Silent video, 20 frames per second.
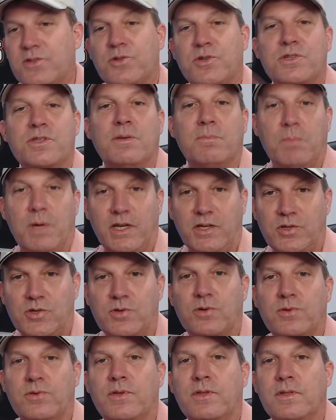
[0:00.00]
just to make
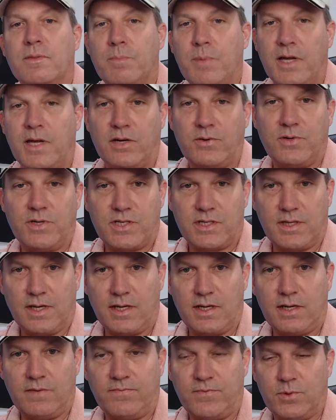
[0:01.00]
sure that the batteries
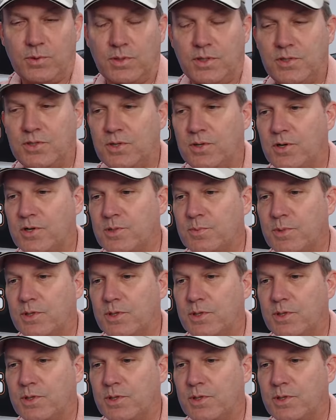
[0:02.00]
stay up fully charged.